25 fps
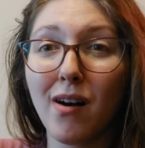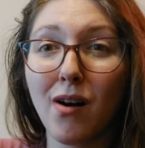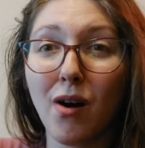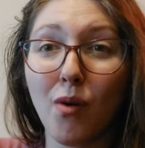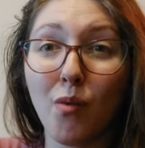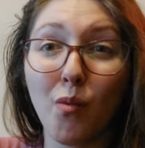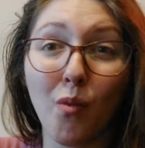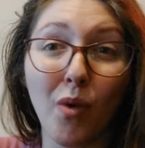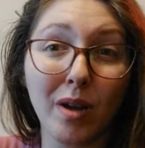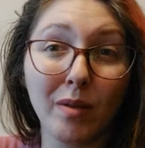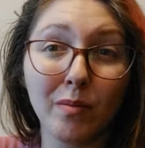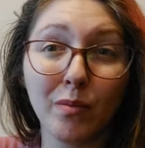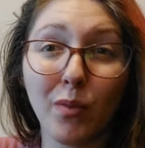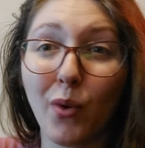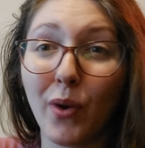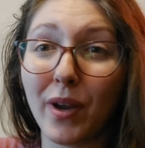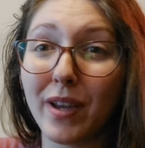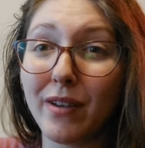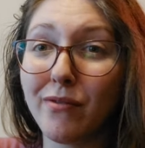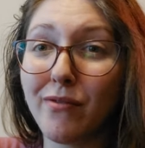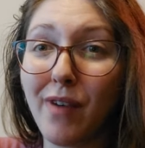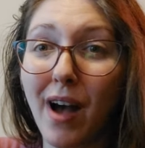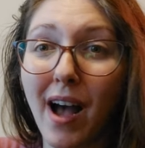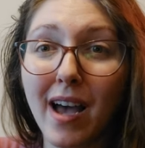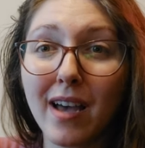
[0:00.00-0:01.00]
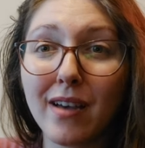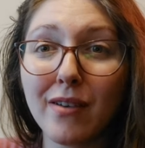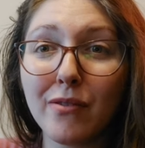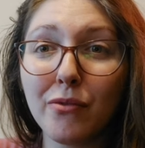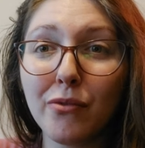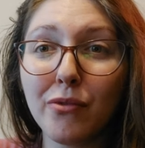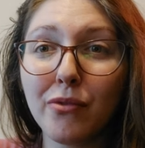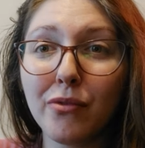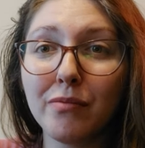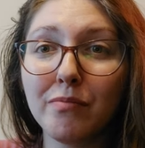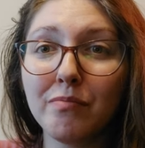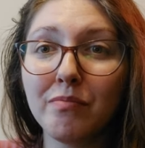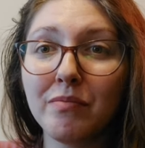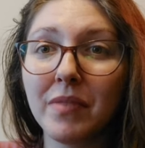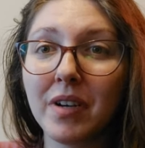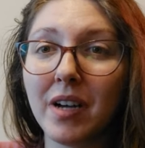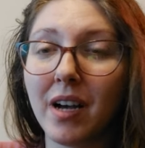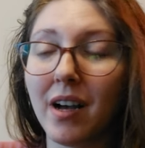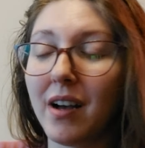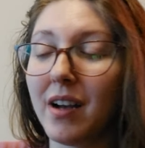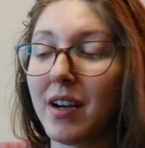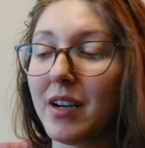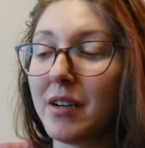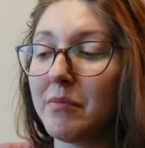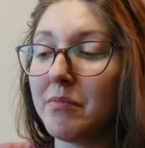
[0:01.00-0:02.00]
a 1.5.
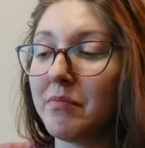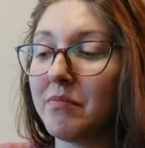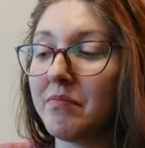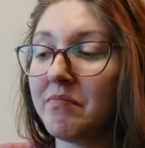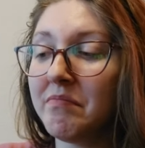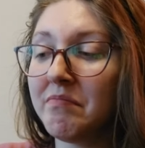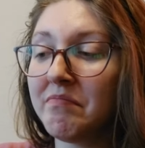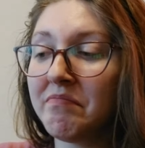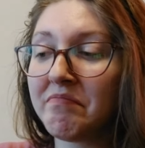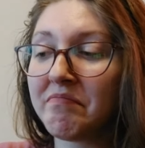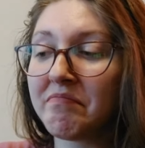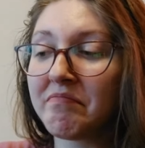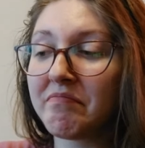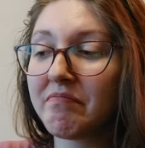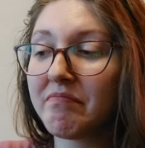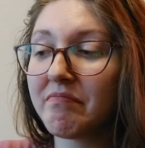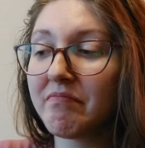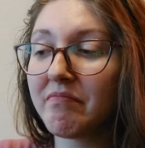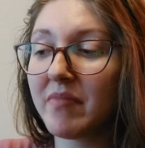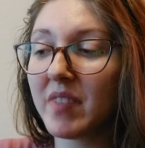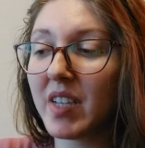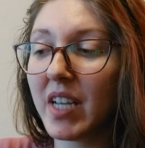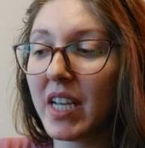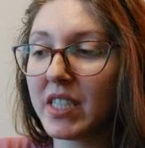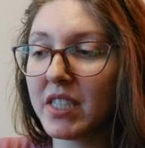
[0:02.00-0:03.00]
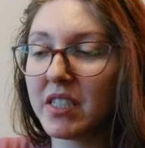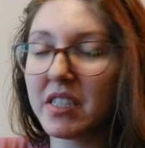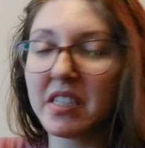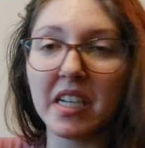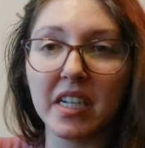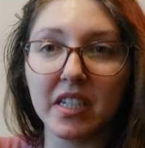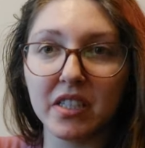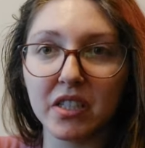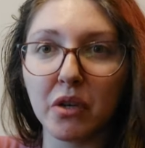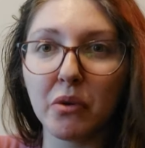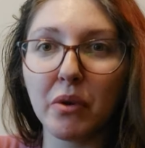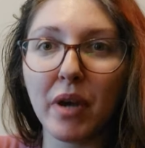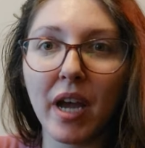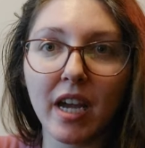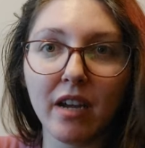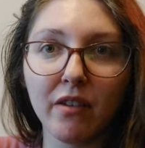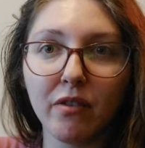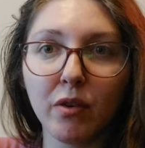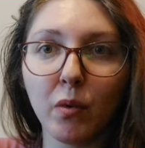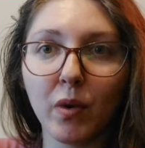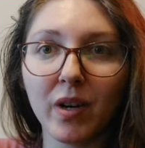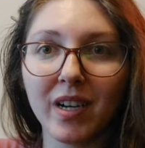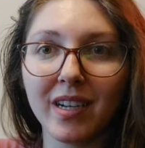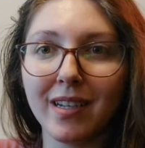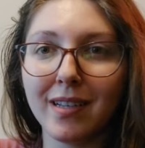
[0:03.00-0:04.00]
Um, it's, it's okay
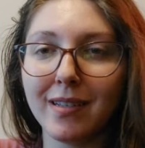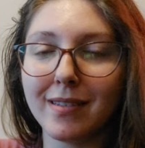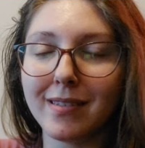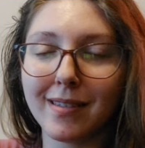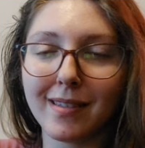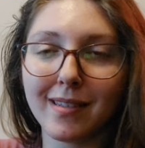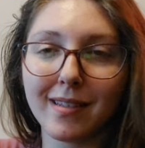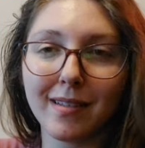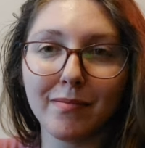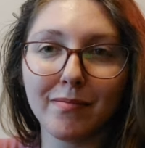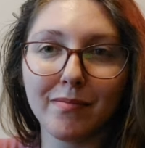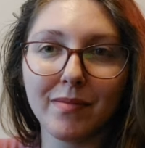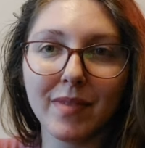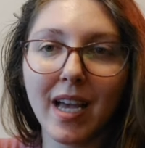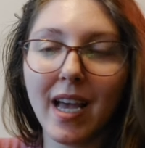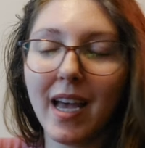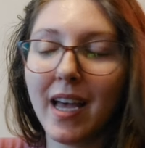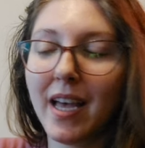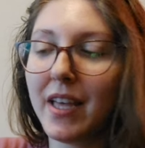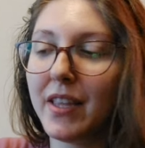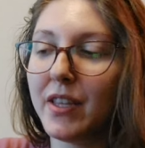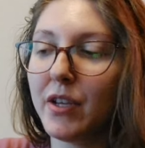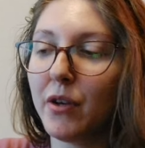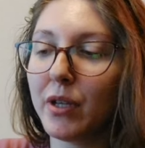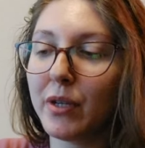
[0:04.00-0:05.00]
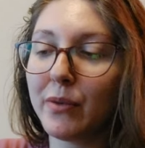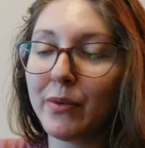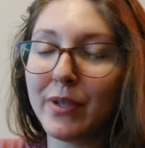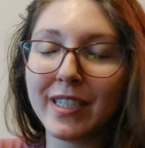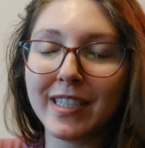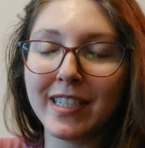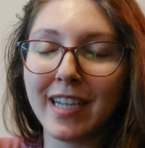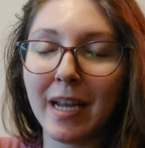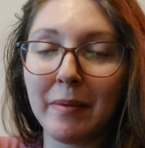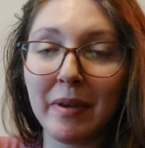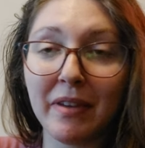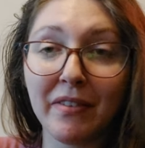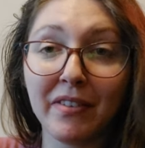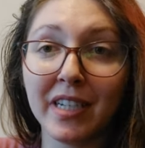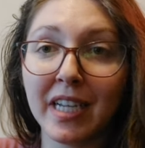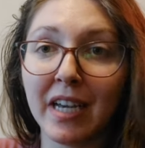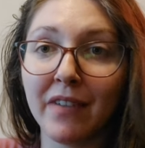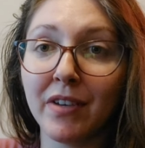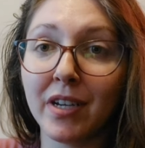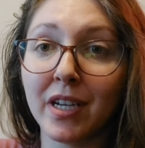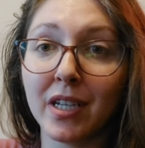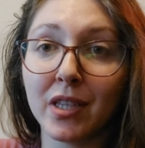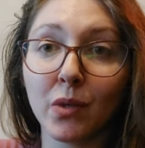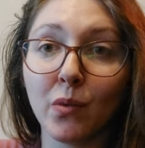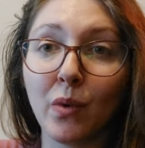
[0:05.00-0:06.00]
for what it is. The only reason I'm even
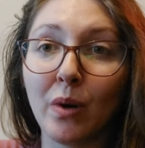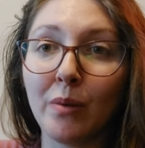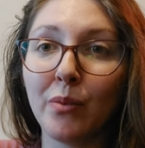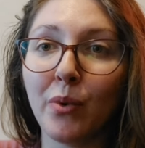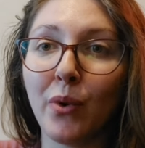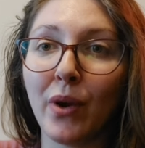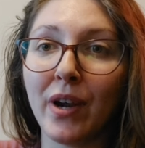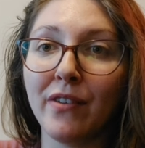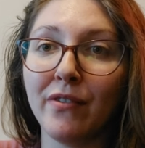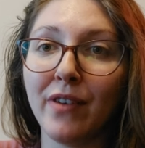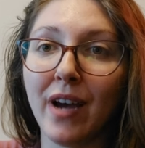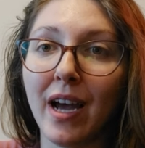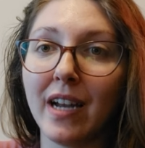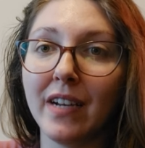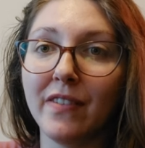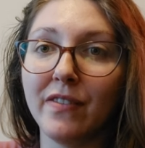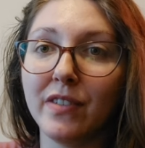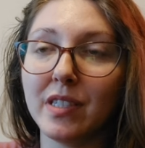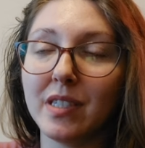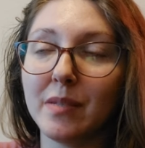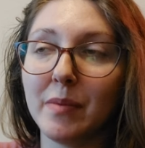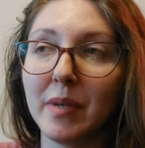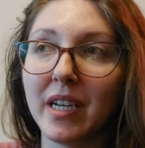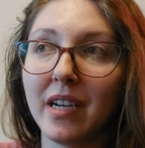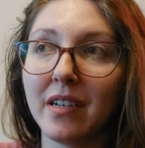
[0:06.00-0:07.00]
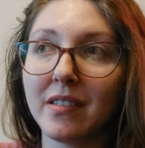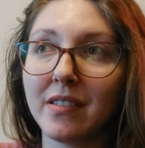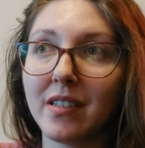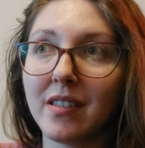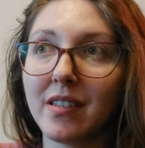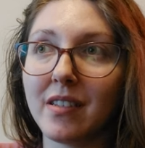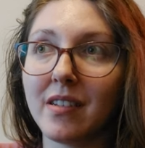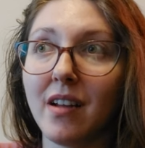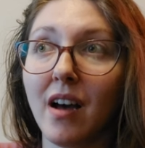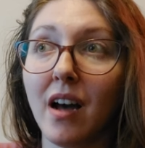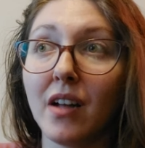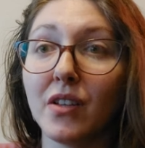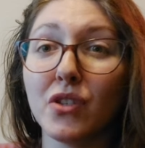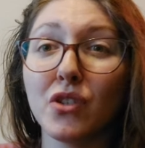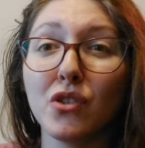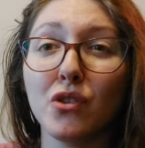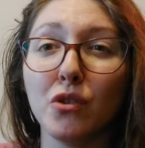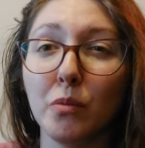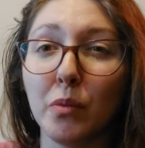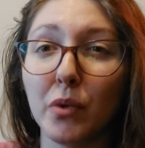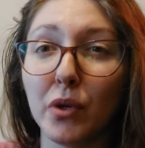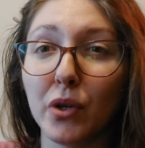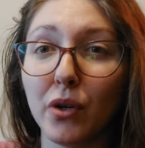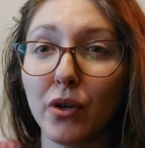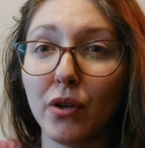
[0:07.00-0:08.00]
giving it the 1.5 is because it's not
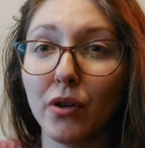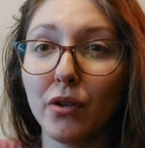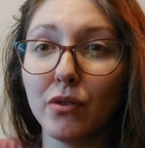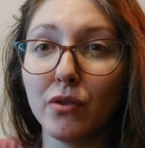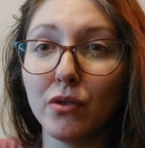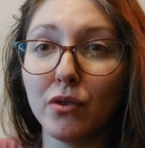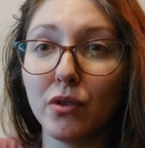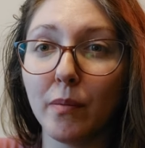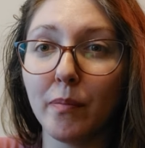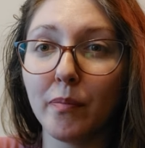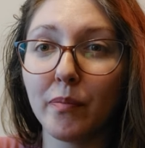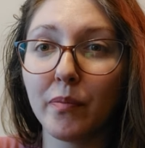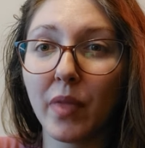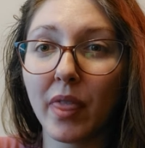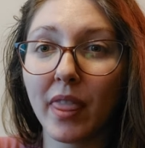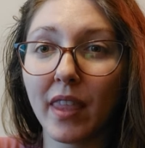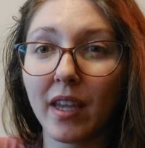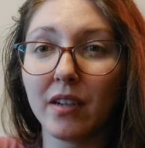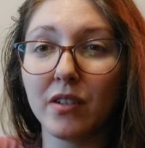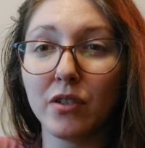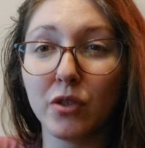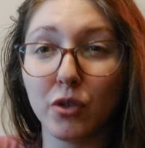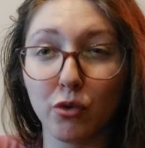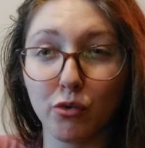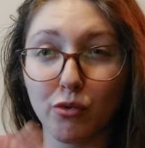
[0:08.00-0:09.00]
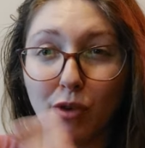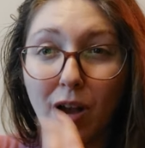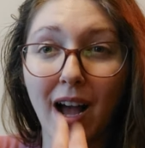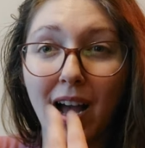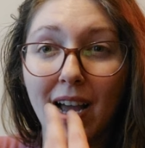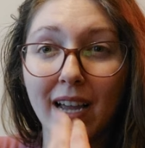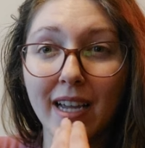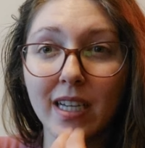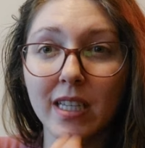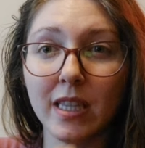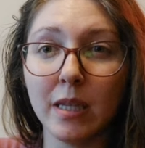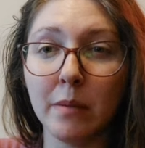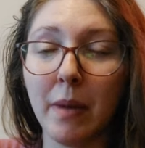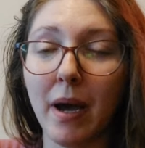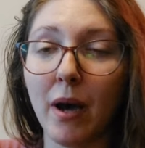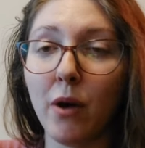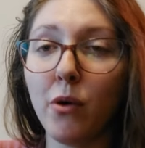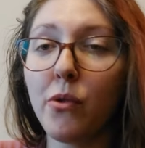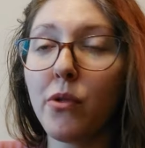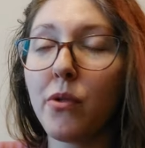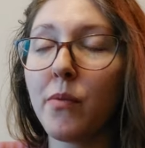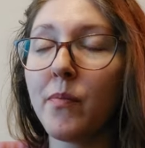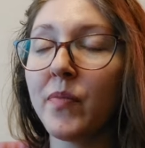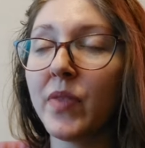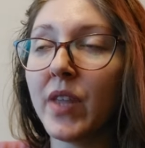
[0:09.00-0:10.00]
super dry in the
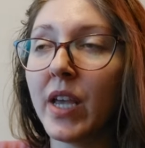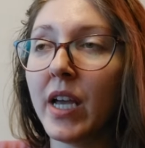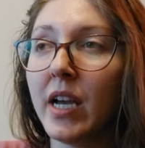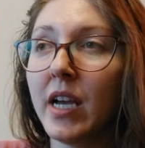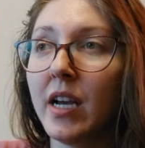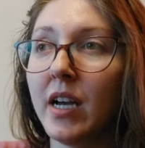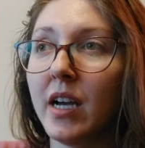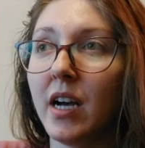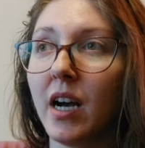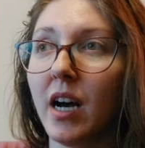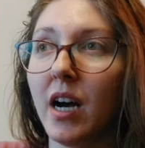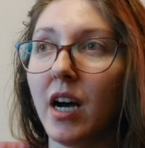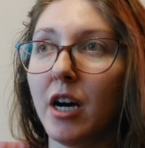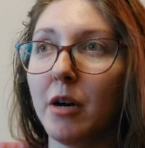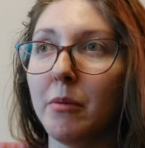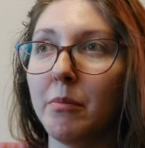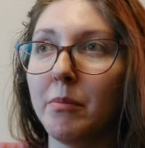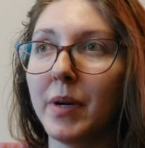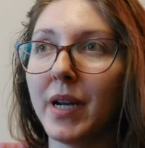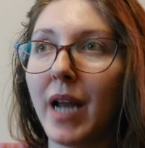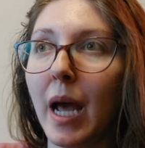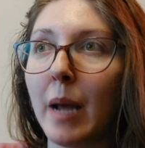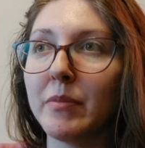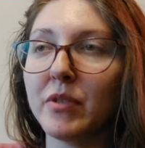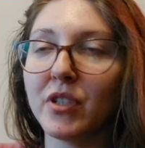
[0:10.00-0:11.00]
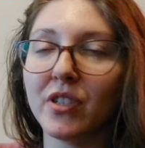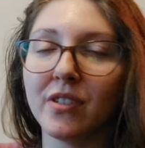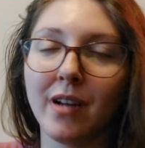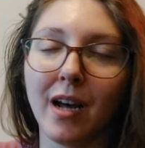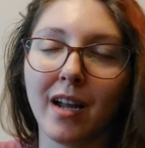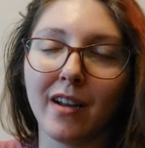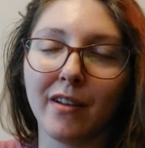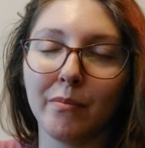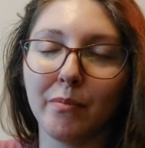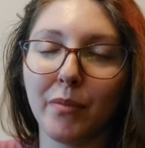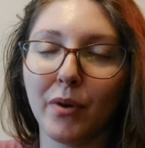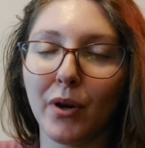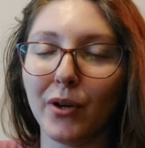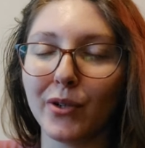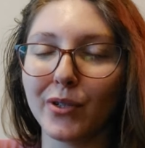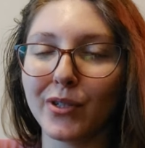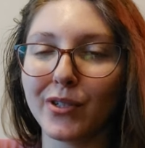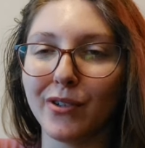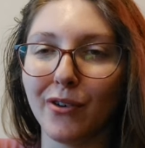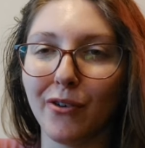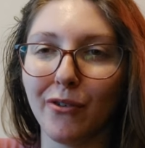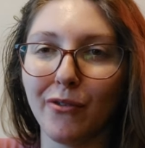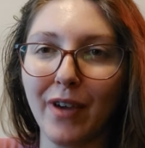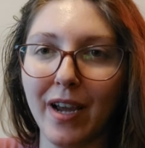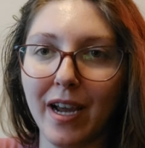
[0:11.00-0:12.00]
mouth. Um, but I'm just not a
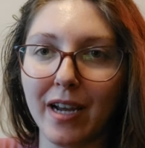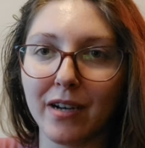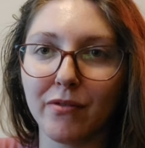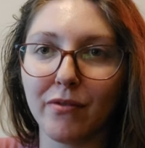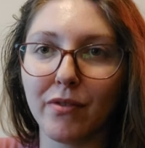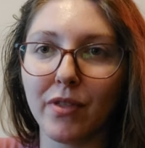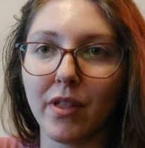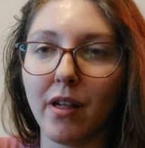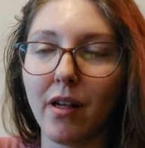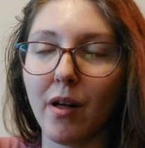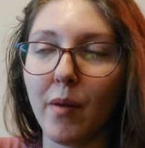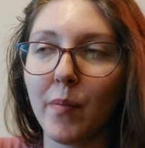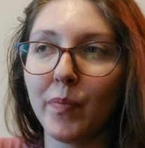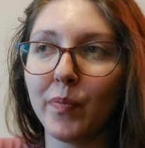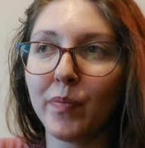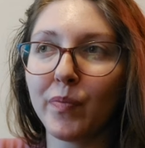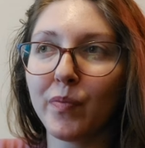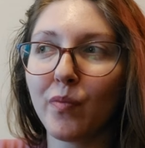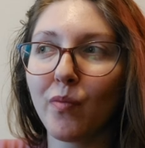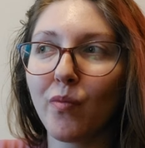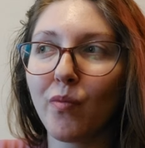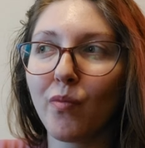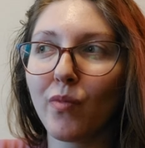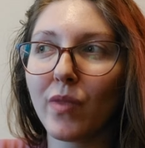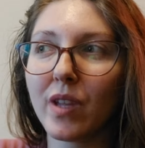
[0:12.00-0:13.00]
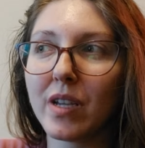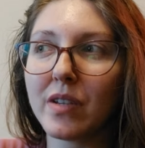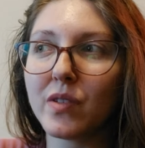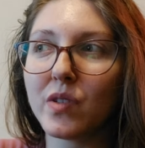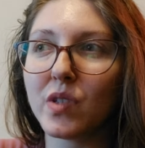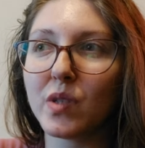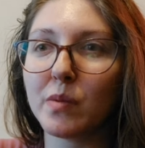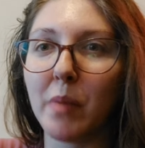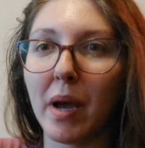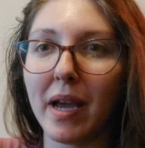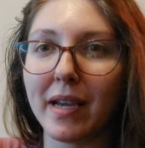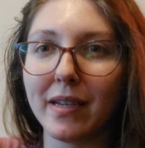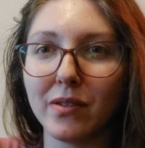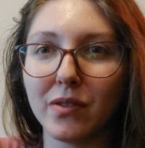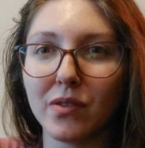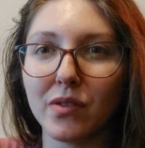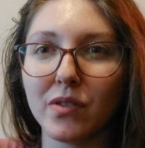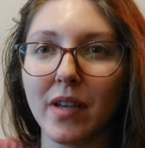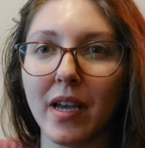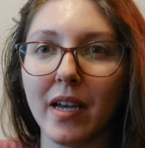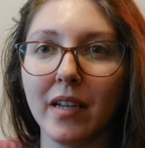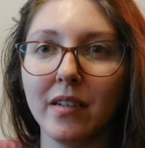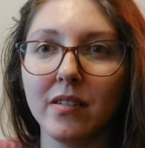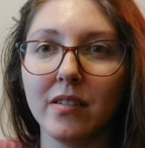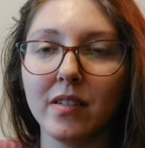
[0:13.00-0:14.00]
personal fan of the spice
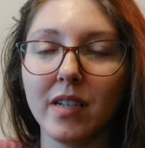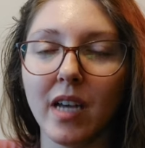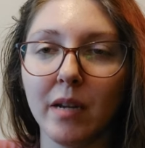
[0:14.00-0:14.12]
and,